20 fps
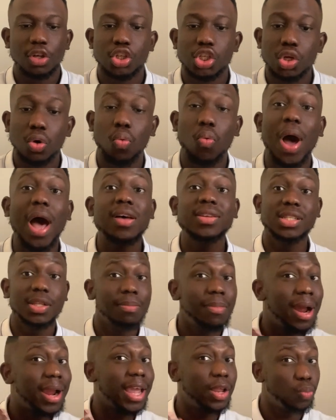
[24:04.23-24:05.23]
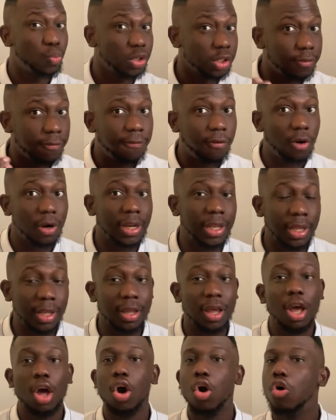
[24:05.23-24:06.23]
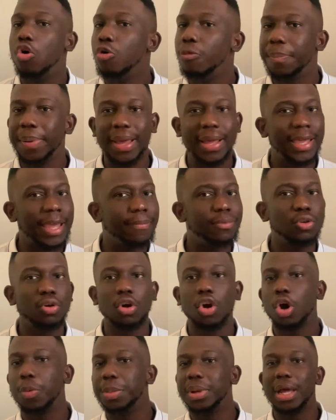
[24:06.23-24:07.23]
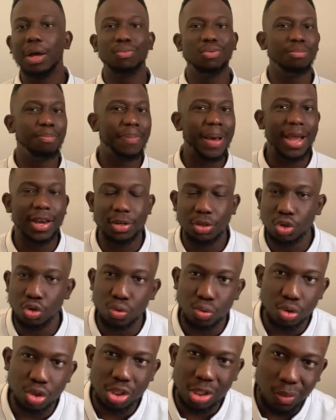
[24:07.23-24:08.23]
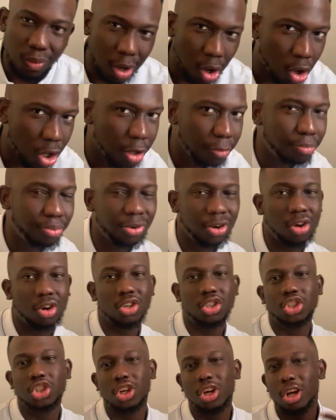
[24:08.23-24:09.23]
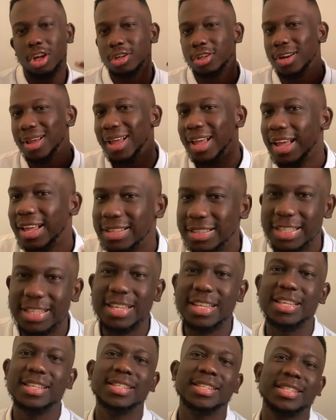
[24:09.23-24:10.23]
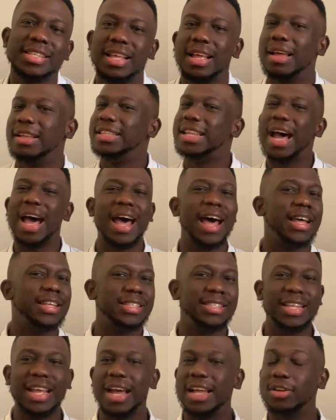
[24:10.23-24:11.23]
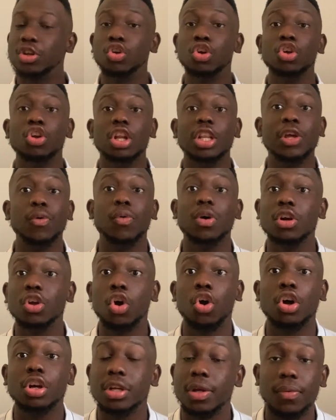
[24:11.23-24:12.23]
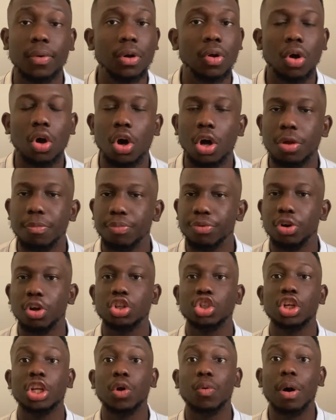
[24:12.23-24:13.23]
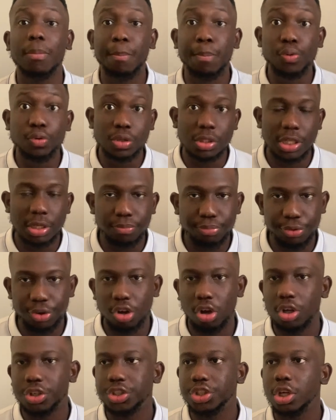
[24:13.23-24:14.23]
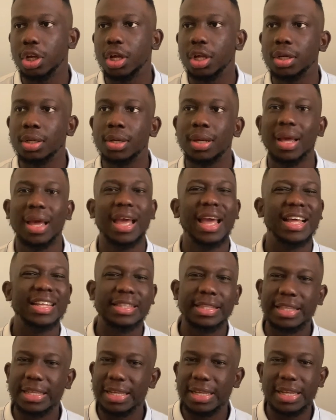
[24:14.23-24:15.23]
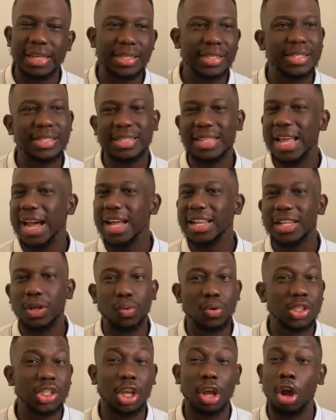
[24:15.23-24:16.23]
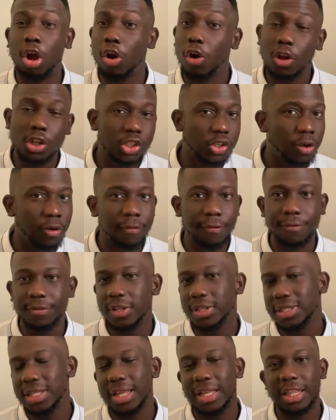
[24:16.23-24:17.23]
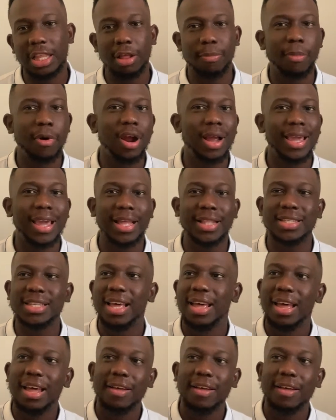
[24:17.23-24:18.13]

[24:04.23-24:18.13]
So whilst the market was falling, OPEC kept on coming out with bad news. They were cutting production, this, that. No, they were not cutting production. They were boosting production, this, that. There was a glut of this thing in the market.